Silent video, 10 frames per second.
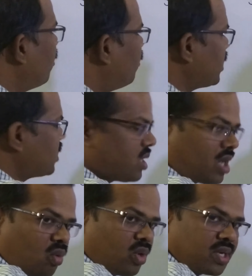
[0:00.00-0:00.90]
first
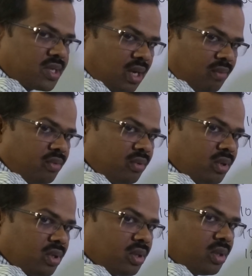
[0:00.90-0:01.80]
round itself,
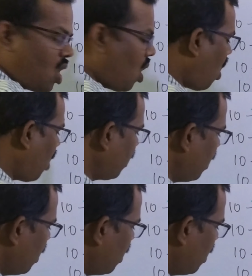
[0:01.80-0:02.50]
or